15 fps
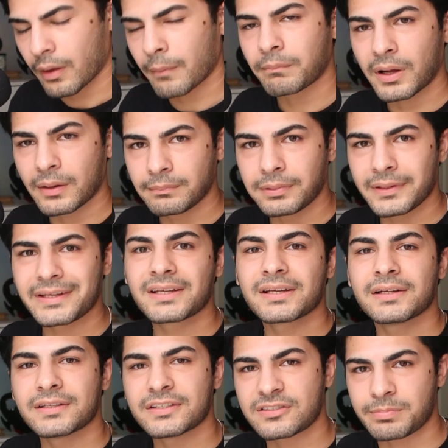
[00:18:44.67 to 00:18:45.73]
Public
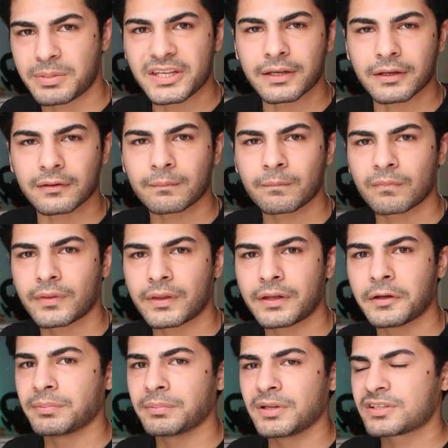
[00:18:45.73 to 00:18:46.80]
speaking.
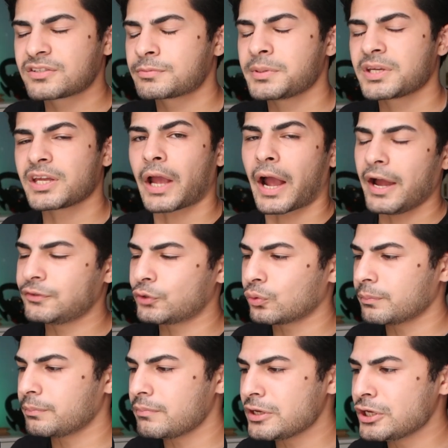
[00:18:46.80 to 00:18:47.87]
Public speaking, I
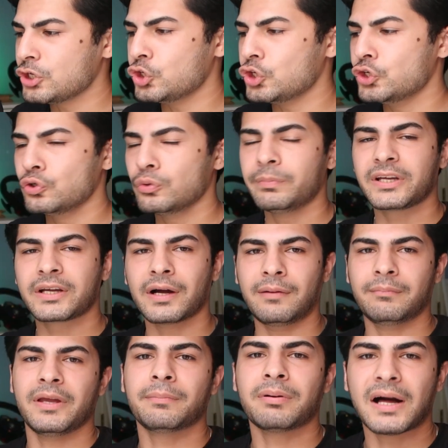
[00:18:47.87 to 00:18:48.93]
don't mean you
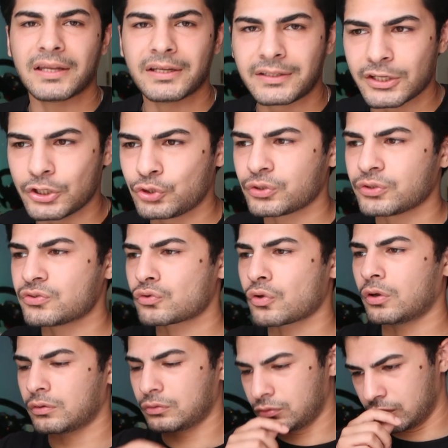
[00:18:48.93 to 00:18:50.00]
become a politician
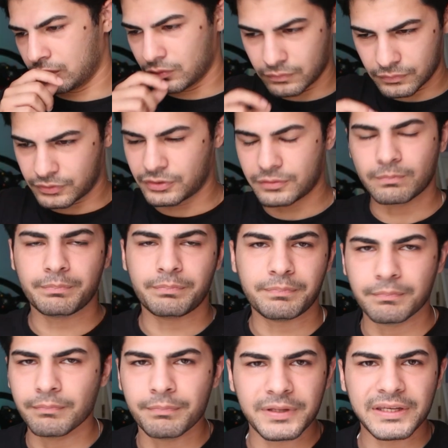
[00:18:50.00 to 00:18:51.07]
and
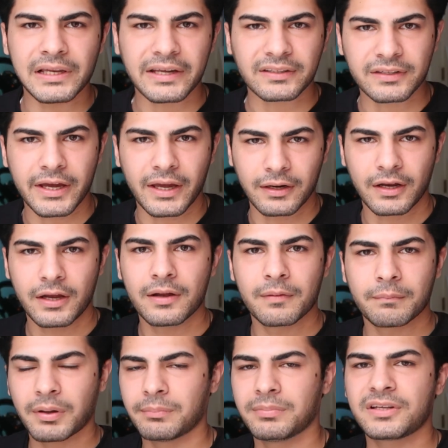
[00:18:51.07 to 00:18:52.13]
be like that.
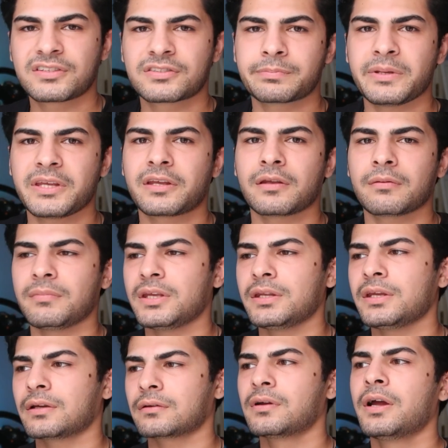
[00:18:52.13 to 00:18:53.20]
Public speaking
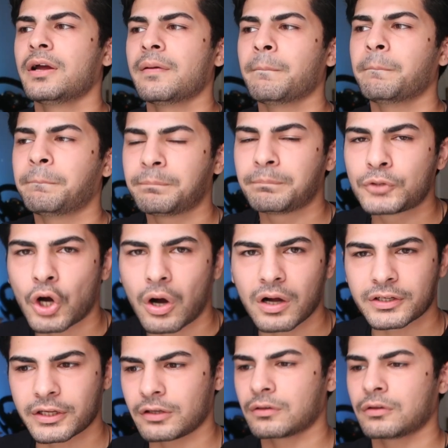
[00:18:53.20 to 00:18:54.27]
meaning
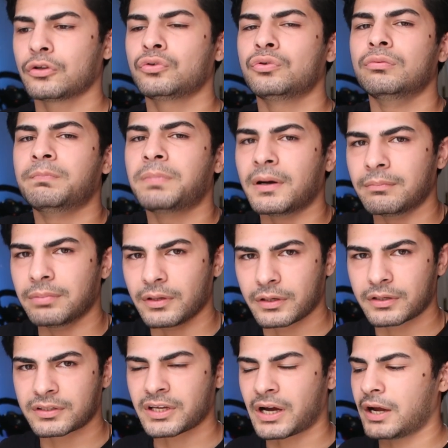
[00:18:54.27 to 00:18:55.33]
talking to public,
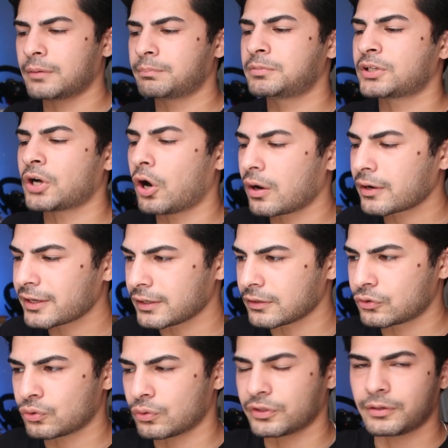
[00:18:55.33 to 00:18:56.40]
talking
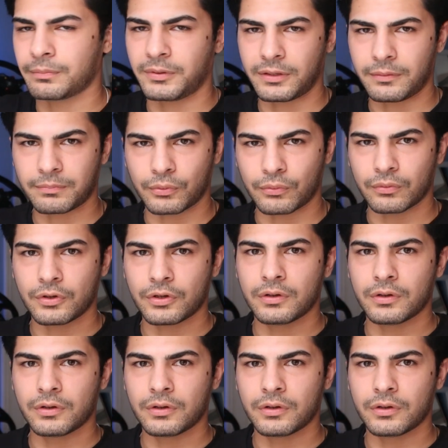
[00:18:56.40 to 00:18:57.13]
to other people.